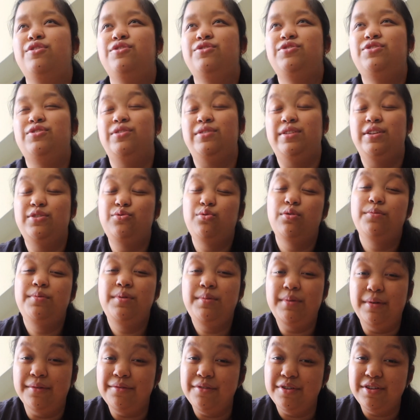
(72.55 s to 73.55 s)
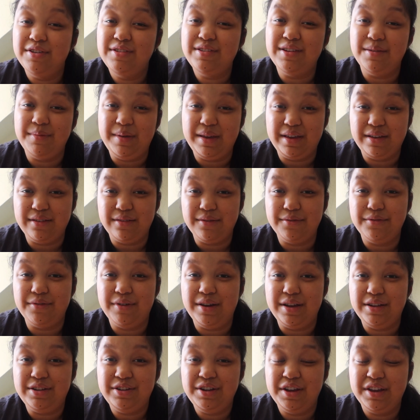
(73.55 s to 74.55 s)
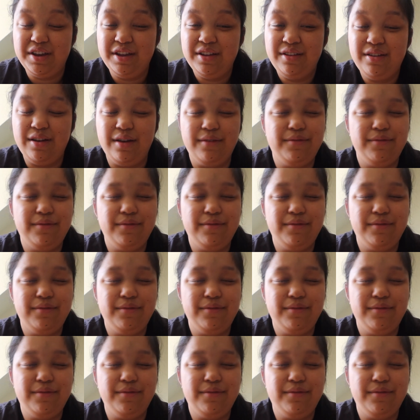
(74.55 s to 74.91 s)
So this will be my first time making a fried chicken.